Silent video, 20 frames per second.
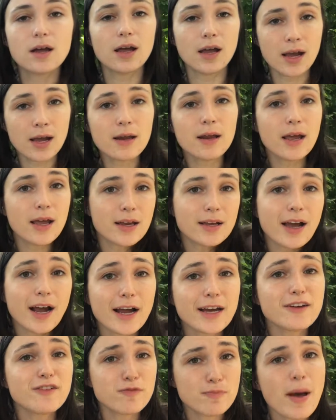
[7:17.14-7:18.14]
it
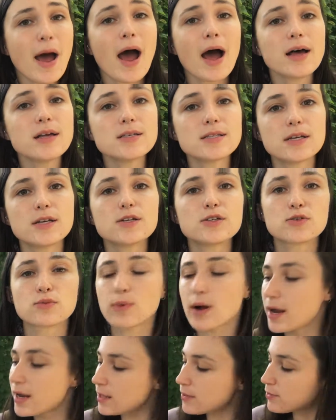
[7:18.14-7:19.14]
kind of passes,
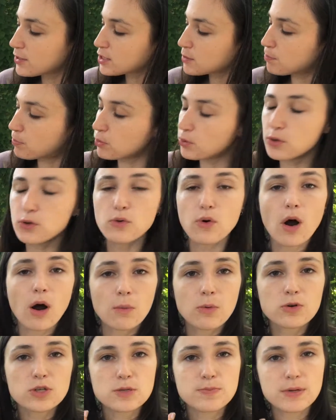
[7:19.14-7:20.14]
right? This blue
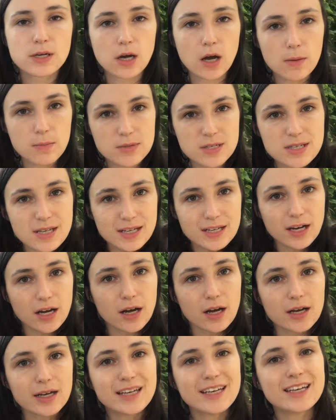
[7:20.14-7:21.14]
almost becomes like
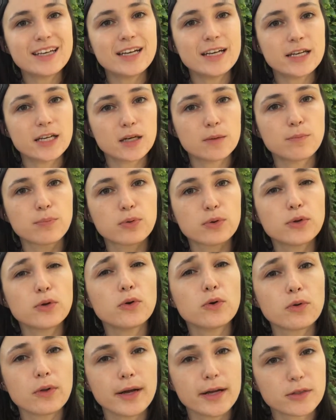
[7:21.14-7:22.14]
a heated
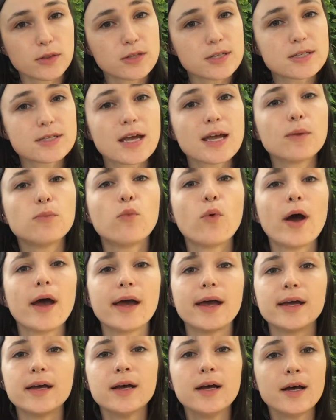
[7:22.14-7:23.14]
blue, like the same
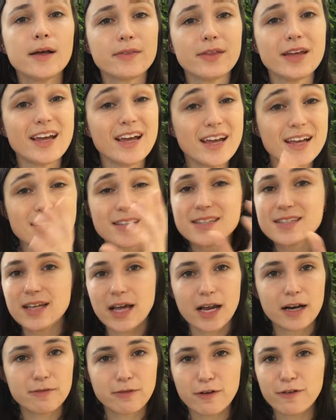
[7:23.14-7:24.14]
way the
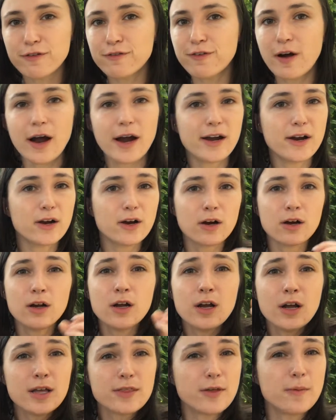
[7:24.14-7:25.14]
inside of a fire,
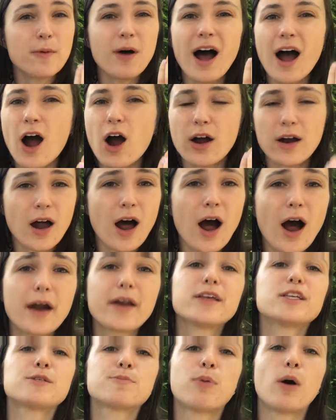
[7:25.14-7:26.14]
the
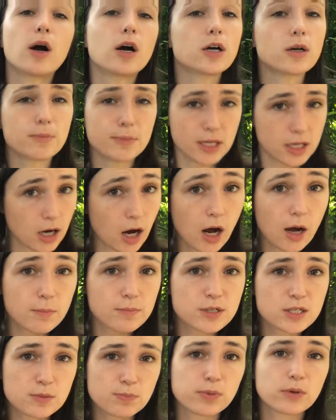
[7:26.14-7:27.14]
hottest part
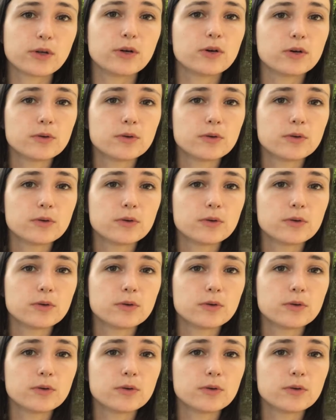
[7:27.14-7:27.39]
becomes blue.